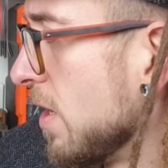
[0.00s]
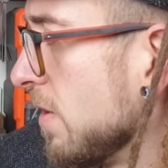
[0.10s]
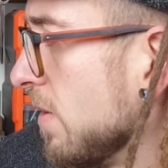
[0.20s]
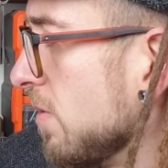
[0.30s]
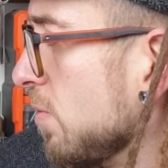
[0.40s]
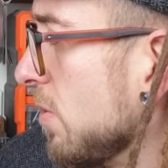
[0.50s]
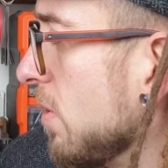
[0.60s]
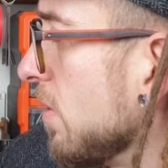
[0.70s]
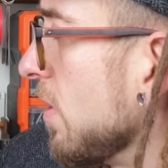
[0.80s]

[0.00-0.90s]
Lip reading: That's the Woodland